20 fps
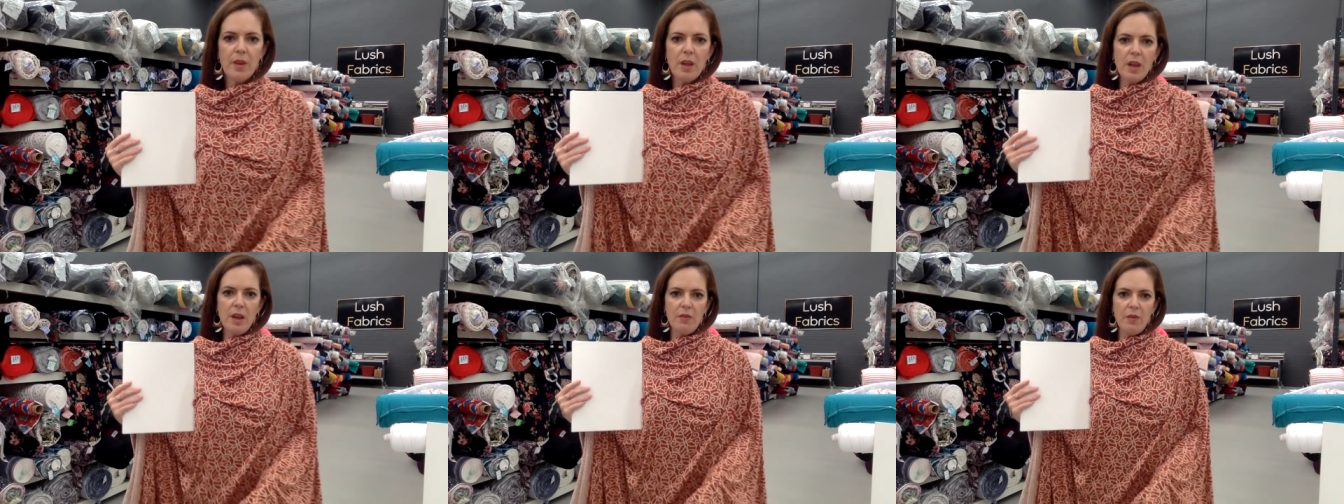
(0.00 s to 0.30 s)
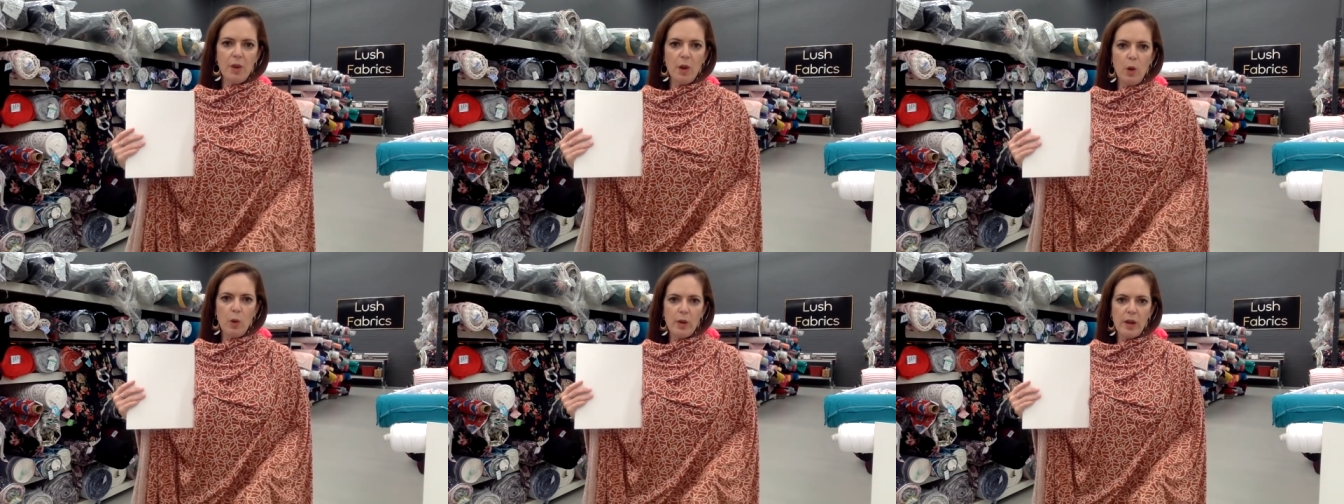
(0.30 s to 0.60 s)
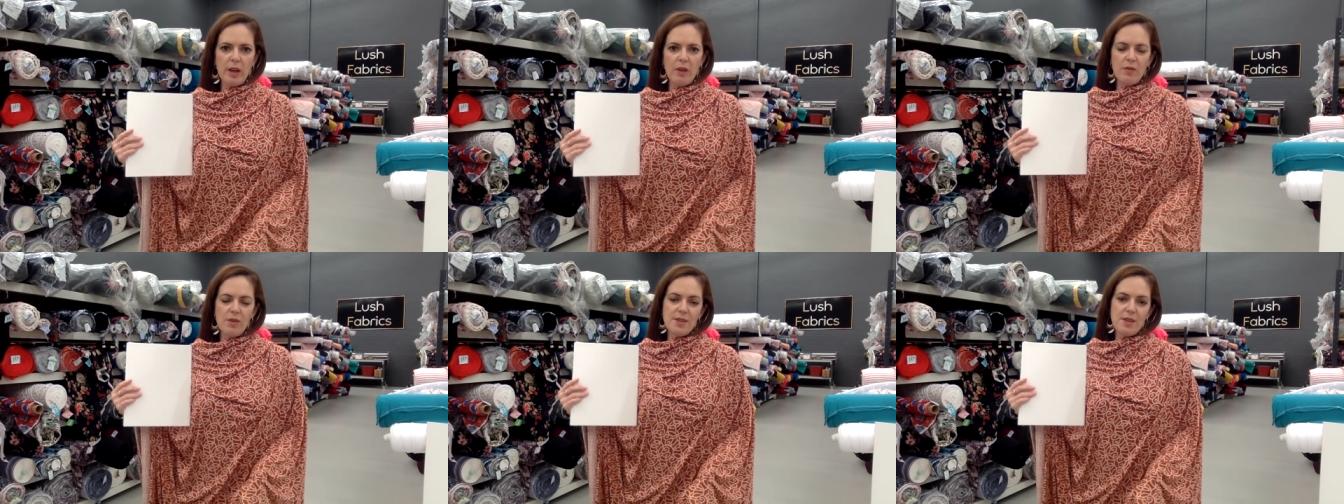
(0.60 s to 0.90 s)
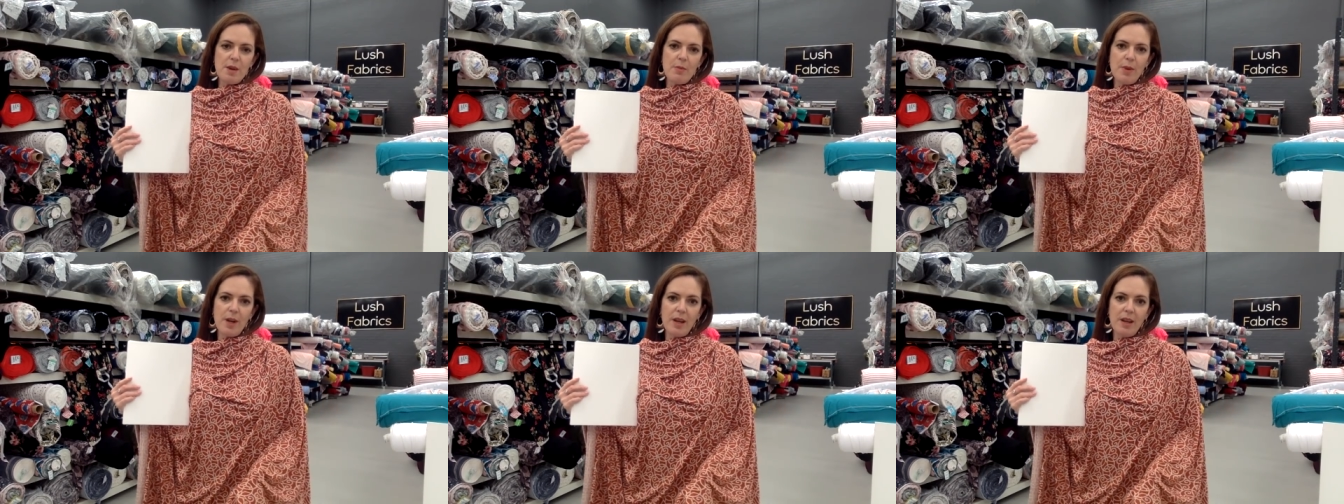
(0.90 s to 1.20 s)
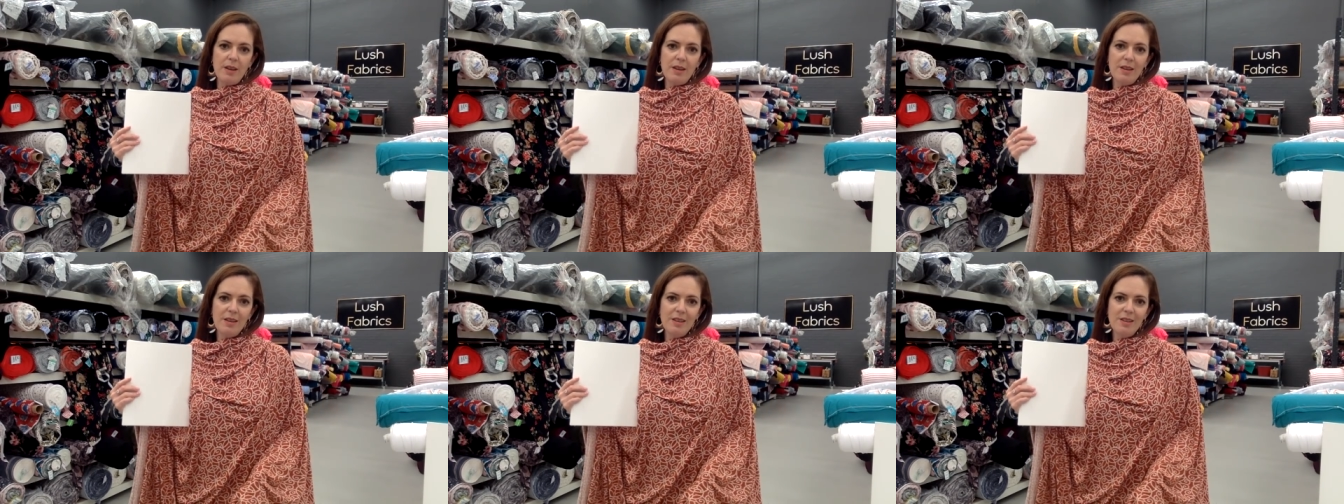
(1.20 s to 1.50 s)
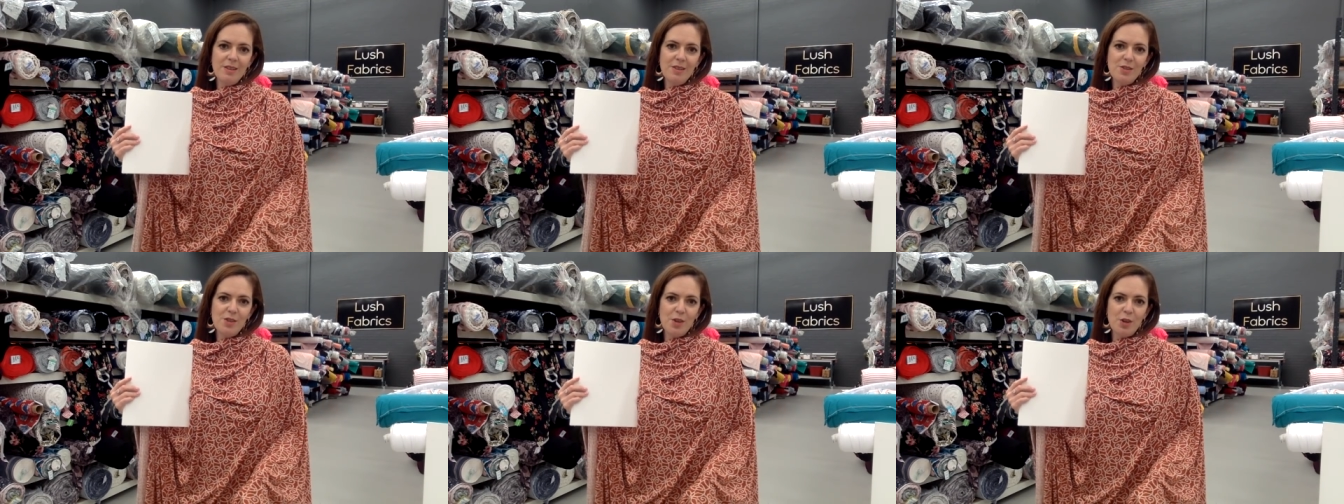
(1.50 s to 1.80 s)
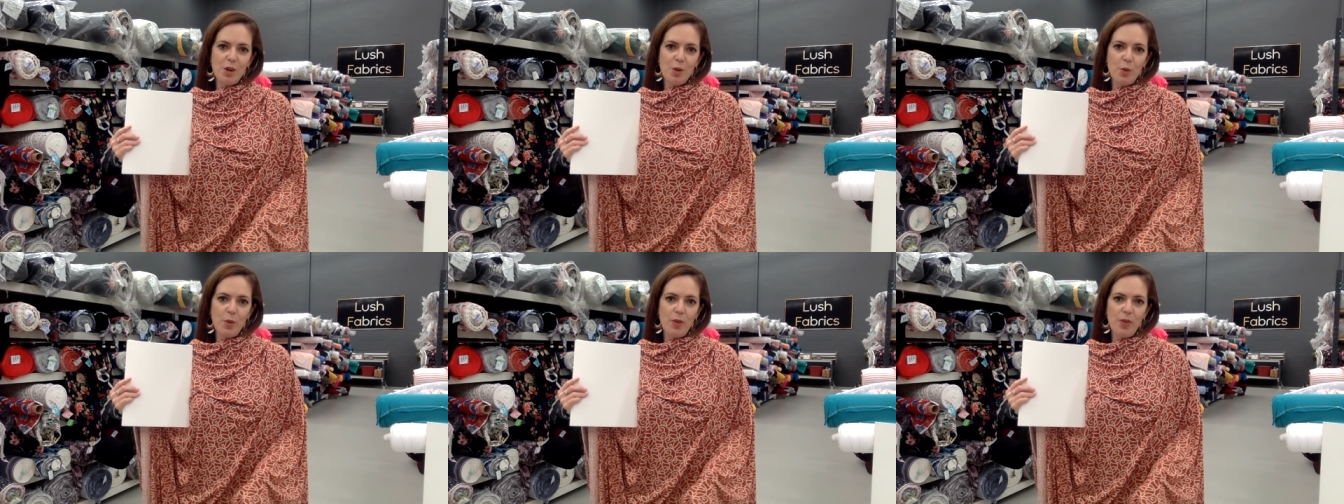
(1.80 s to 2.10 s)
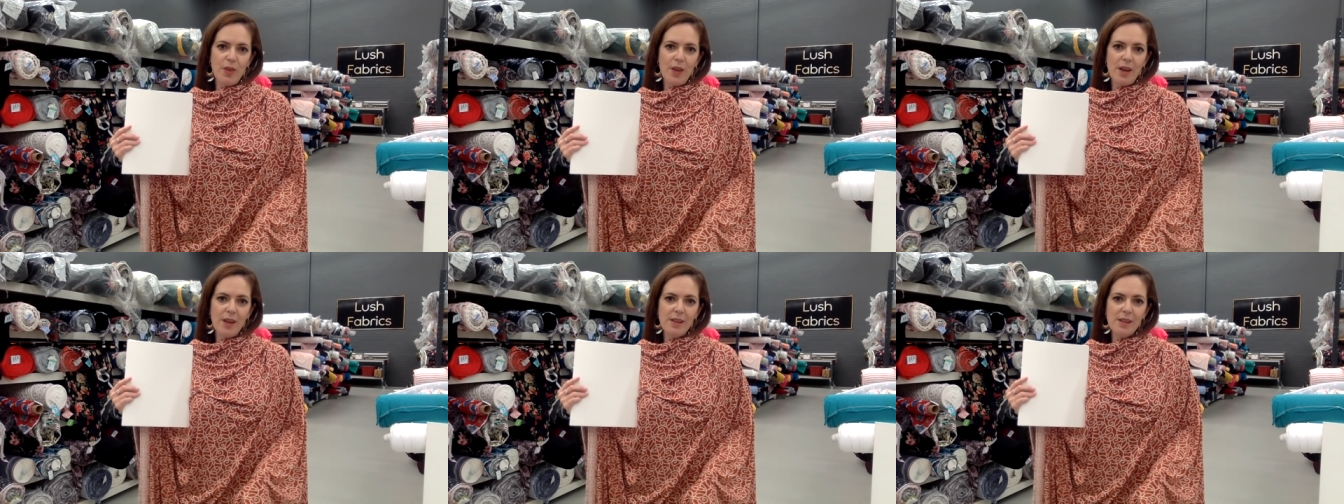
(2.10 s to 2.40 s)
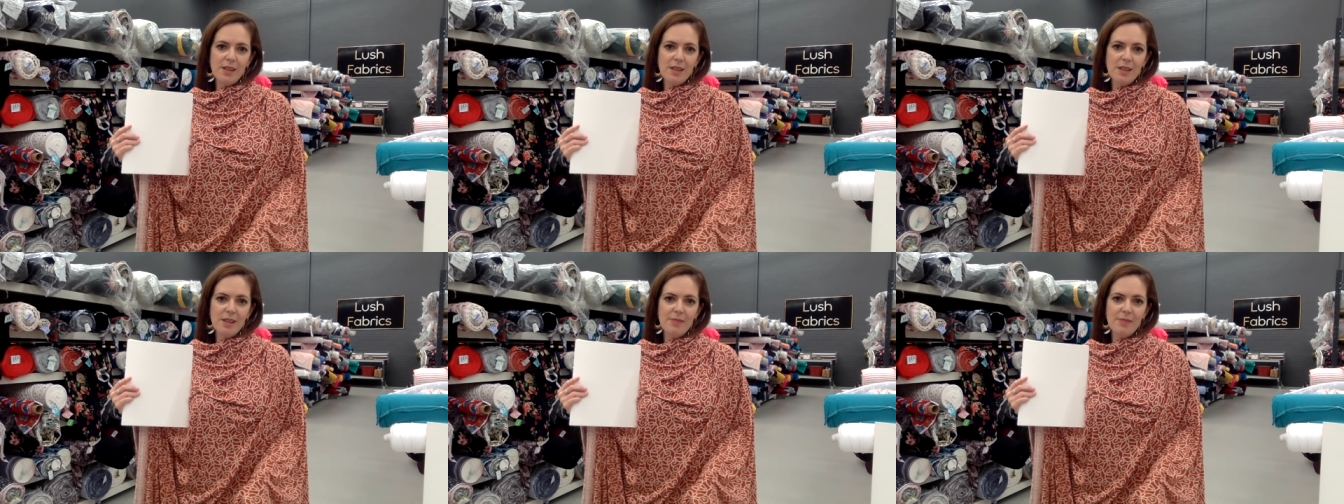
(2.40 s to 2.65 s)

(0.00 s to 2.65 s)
if you're looking for something to go with that.